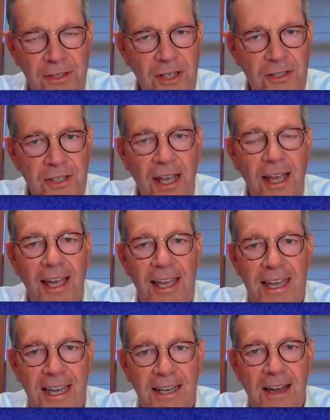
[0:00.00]
This is
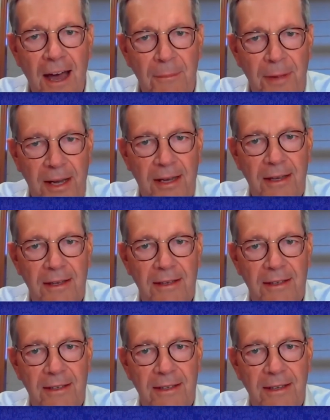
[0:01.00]

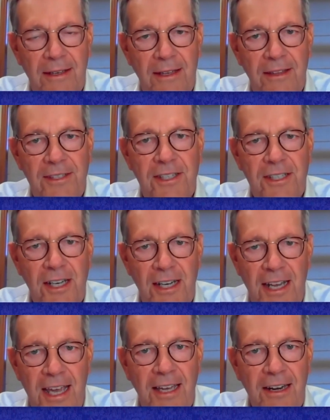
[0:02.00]

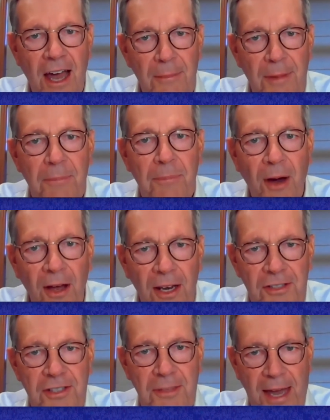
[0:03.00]
an economic
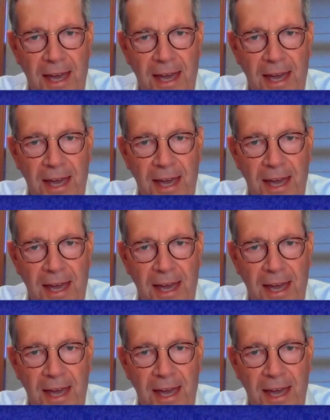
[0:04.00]
policy